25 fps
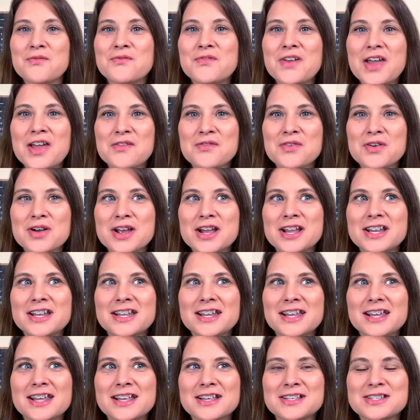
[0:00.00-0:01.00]

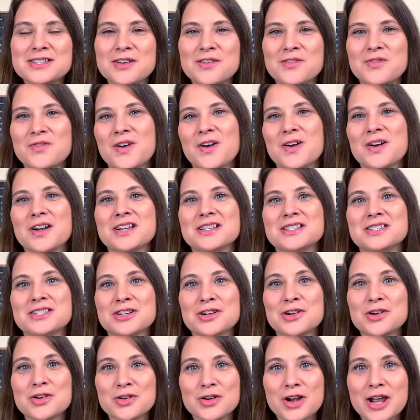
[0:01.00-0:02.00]
favorite so far is the
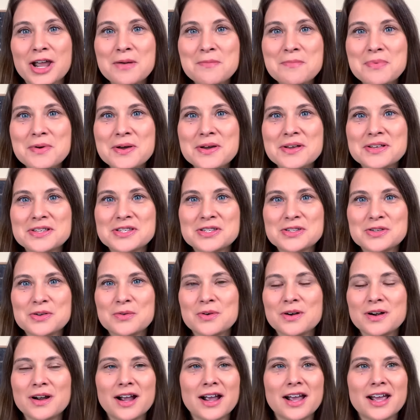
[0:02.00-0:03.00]
crepe
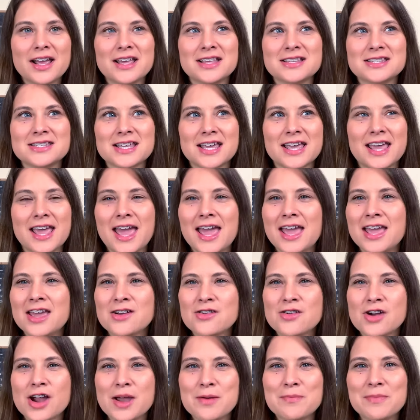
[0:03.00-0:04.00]
store. It's like 8
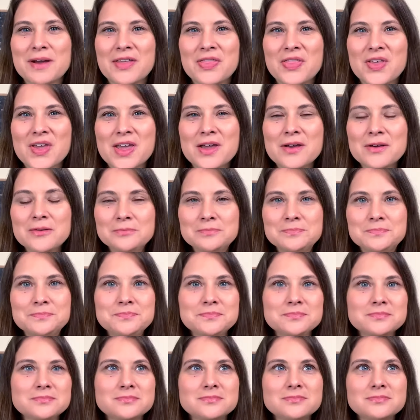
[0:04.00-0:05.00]
crepe, I think.
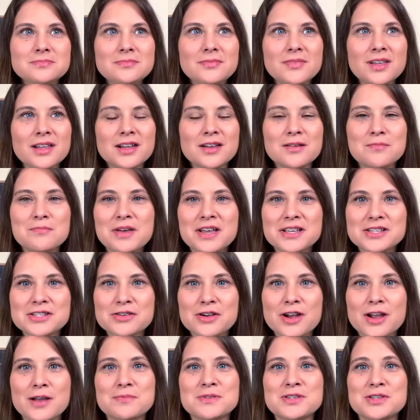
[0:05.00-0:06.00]
Best
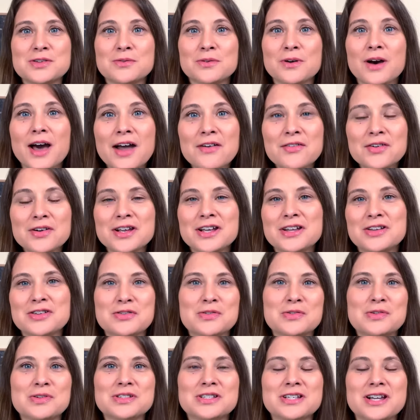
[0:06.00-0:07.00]
crepes you will ever eat in your
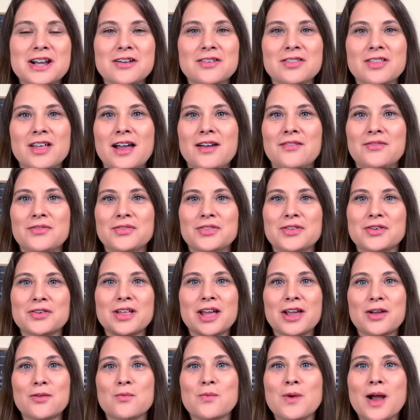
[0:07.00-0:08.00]
whole entire life. They're
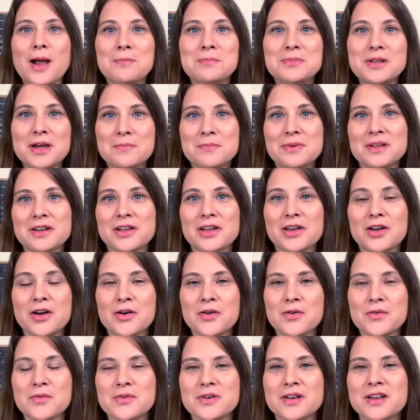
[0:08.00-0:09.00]
like wrapped up in a
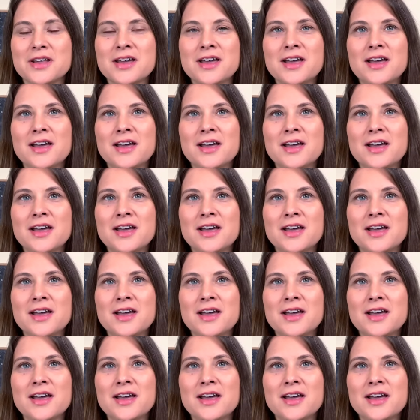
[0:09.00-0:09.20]
cone.